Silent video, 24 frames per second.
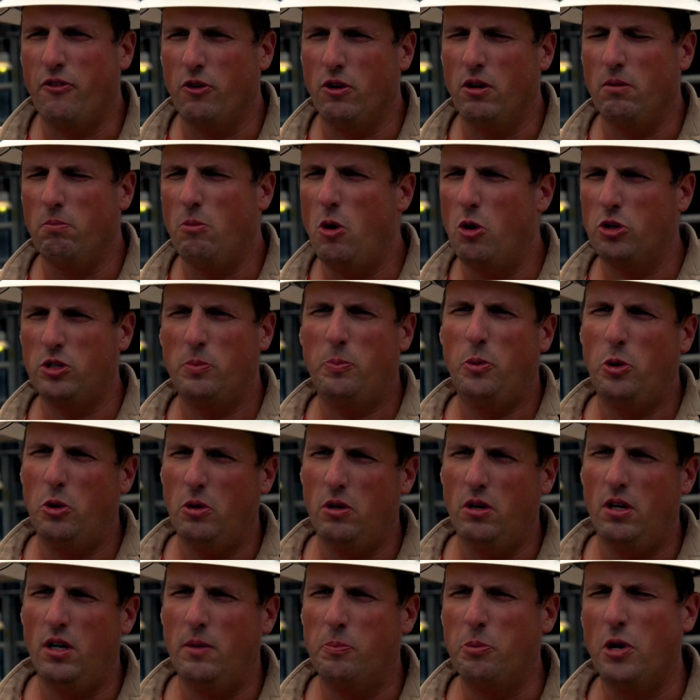for
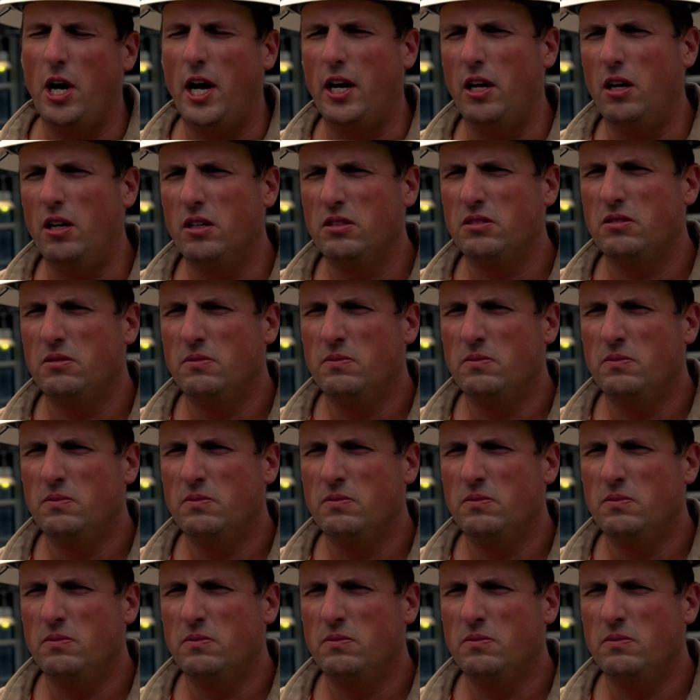multiple products.